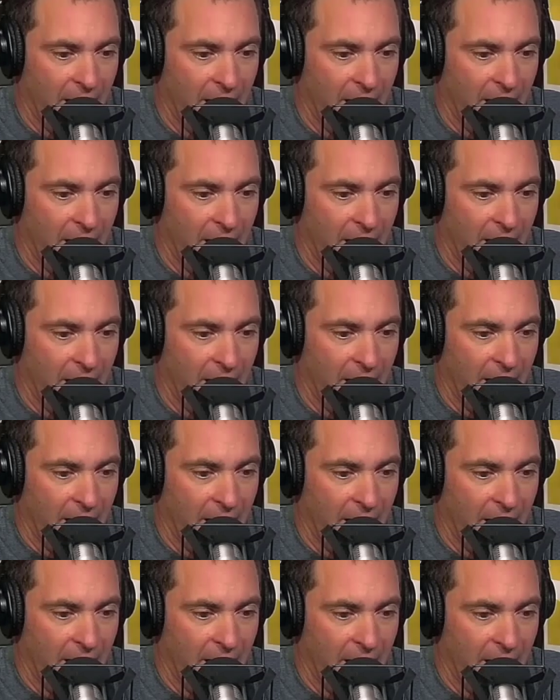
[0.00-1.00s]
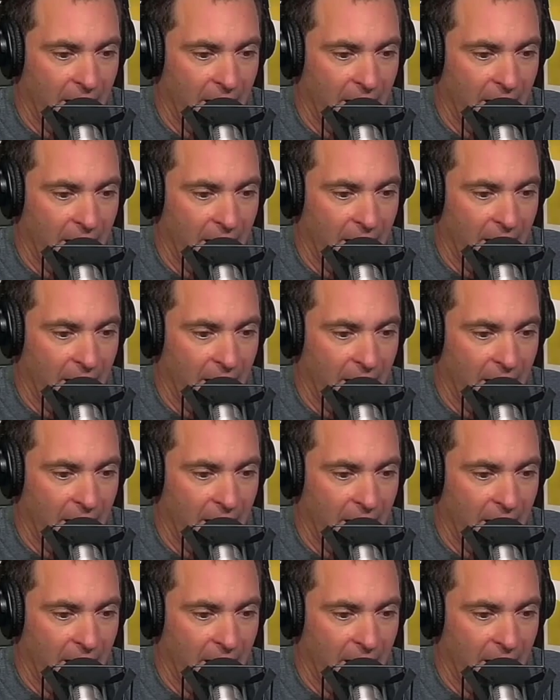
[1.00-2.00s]

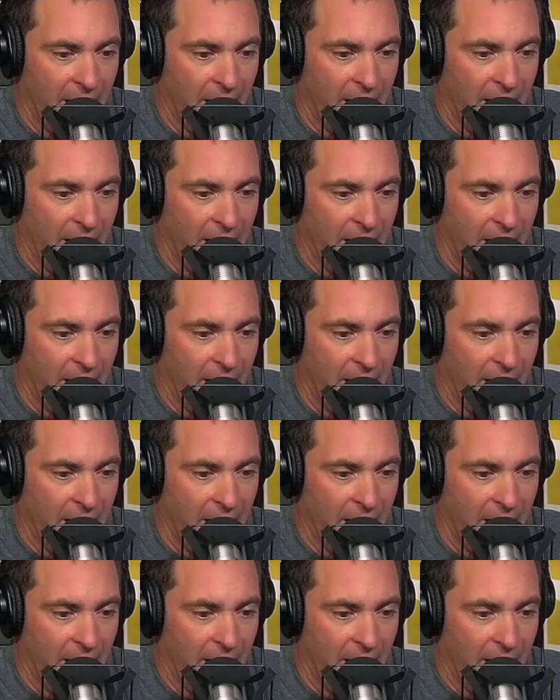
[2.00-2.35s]
(no one is talking)